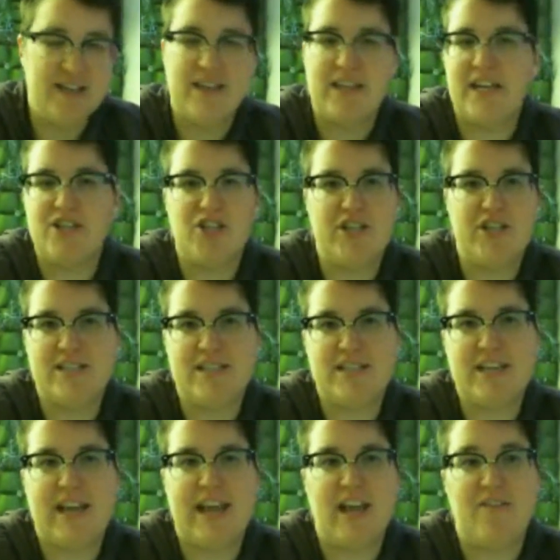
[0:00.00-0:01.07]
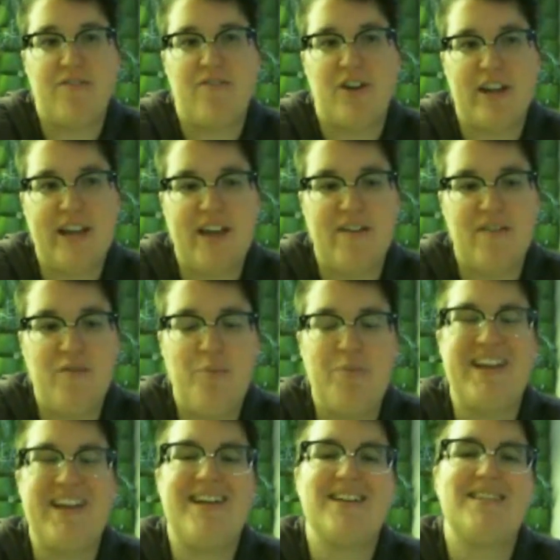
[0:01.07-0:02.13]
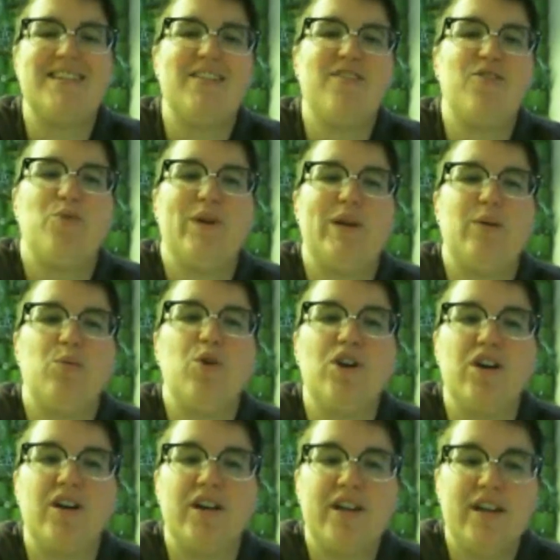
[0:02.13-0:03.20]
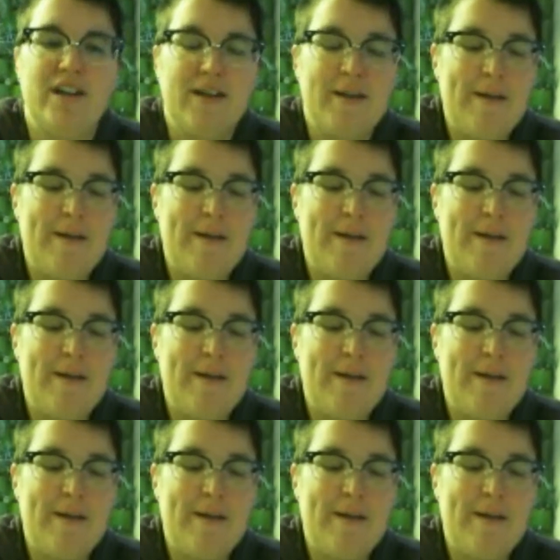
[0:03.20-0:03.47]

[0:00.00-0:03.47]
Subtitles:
that Jesus can't forgive, because if we would,